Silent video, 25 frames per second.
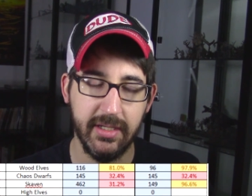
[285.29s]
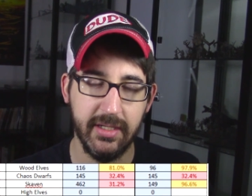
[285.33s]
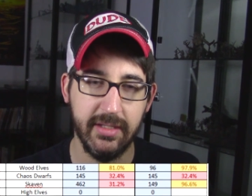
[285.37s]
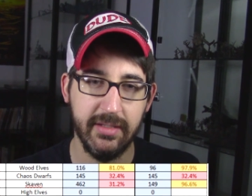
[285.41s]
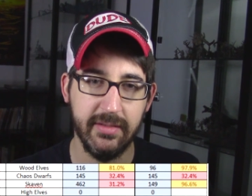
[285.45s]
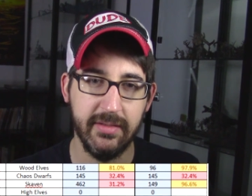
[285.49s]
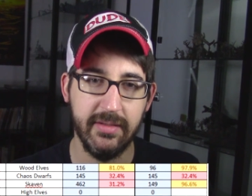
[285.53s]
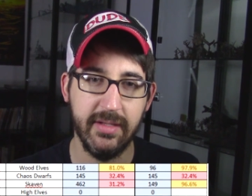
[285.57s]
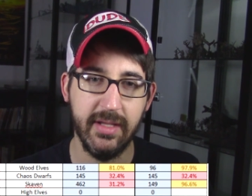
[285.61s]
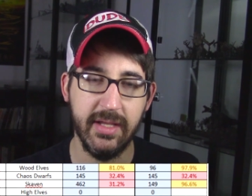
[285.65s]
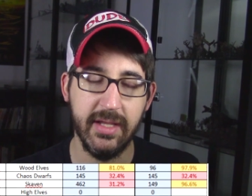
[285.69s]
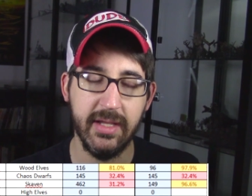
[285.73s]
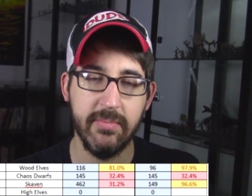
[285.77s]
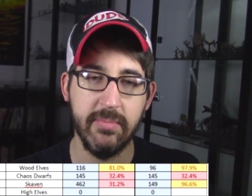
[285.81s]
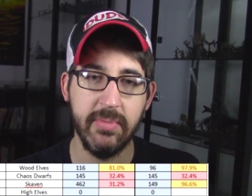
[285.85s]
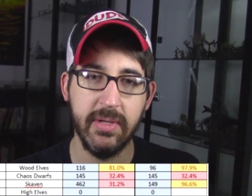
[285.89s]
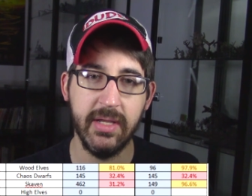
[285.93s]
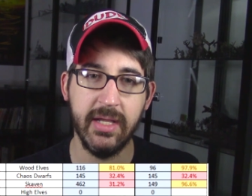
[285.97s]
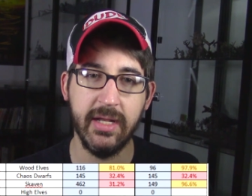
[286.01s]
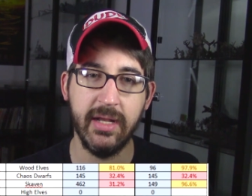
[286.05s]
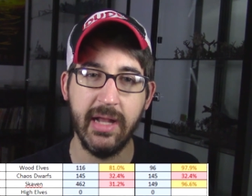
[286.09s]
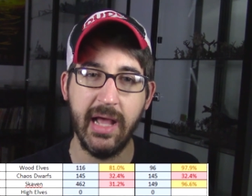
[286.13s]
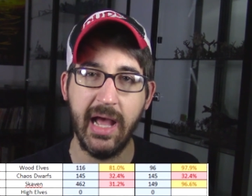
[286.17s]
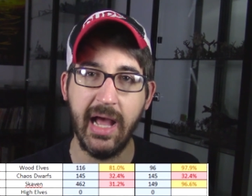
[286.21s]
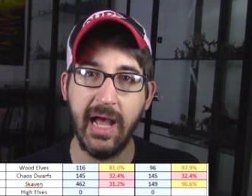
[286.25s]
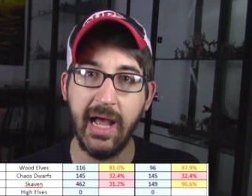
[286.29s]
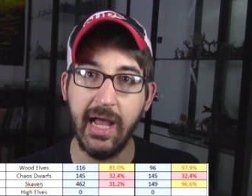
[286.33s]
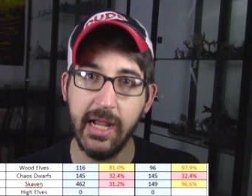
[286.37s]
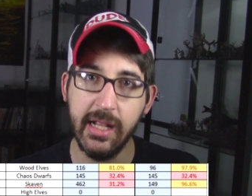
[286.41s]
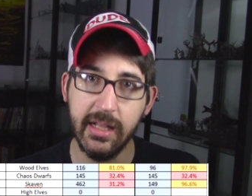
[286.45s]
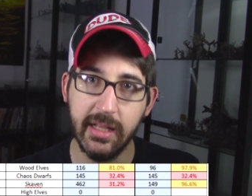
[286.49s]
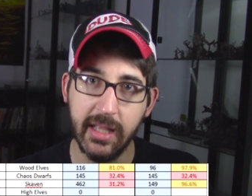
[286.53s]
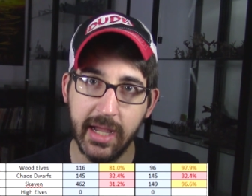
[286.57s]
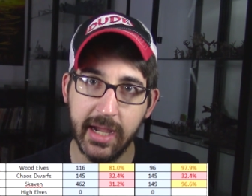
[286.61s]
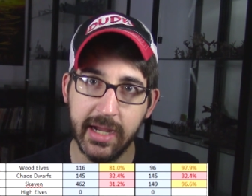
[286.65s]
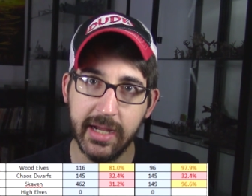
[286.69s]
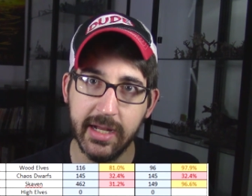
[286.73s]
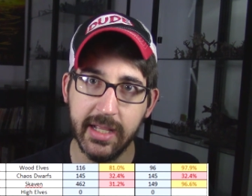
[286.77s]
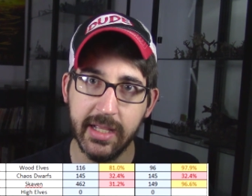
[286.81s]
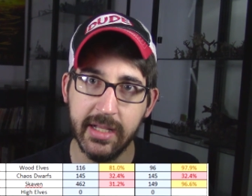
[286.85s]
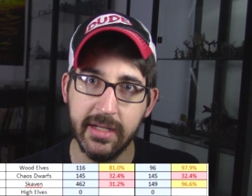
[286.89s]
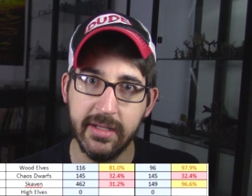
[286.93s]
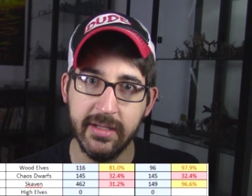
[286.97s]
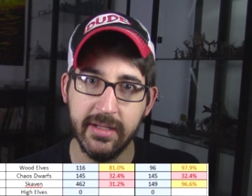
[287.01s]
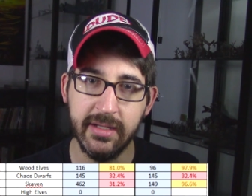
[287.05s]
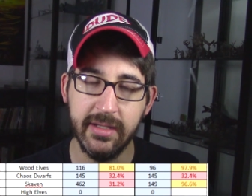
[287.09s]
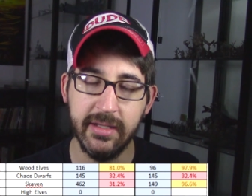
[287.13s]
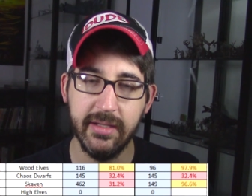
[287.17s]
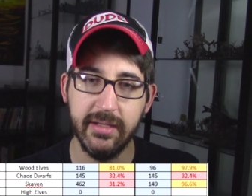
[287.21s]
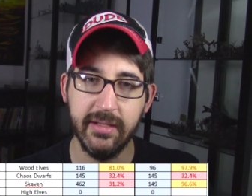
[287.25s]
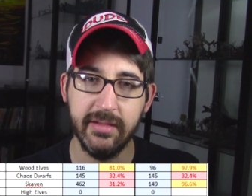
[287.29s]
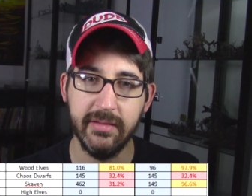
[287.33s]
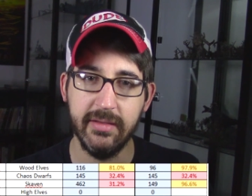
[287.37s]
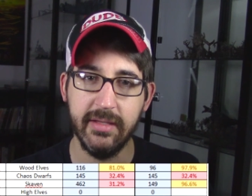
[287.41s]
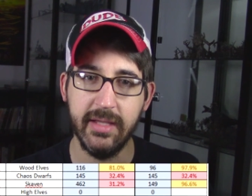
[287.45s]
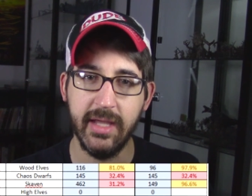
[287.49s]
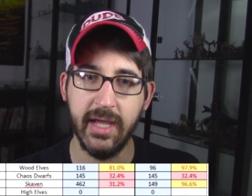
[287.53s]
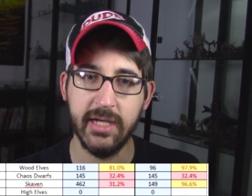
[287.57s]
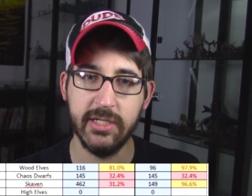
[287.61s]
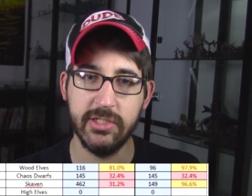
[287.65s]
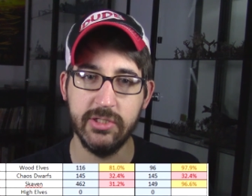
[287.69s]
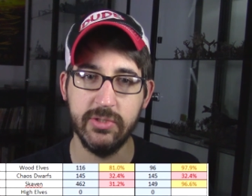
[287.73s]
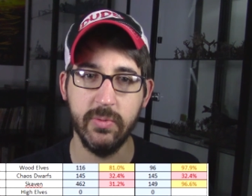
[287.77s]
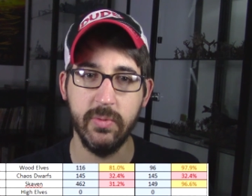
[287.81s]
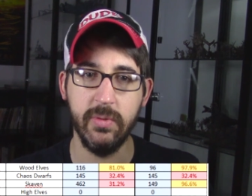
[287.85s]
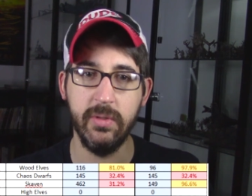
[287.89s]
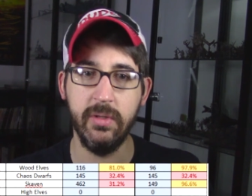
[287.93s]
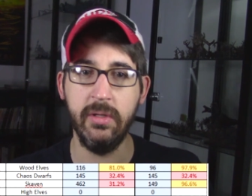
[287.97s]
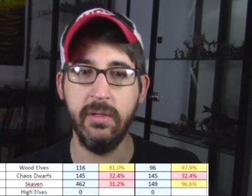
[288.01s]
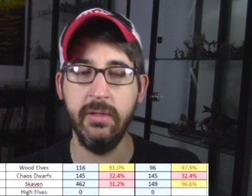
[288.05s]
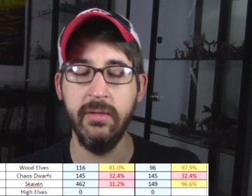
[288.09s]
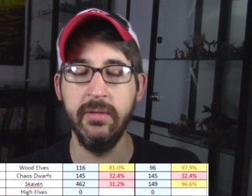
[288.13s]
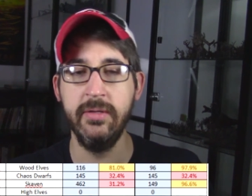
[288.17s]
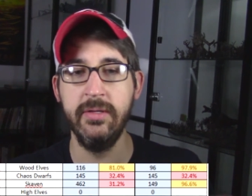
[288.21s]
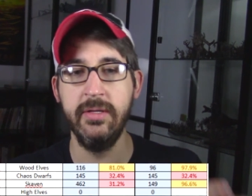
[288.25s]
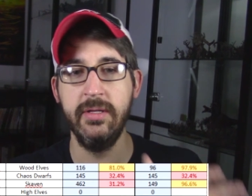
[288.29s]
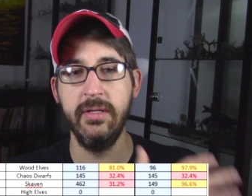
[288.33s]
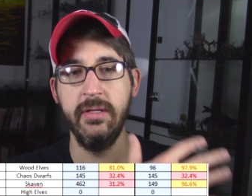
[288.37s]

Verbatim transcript: they've been highlighted, the actual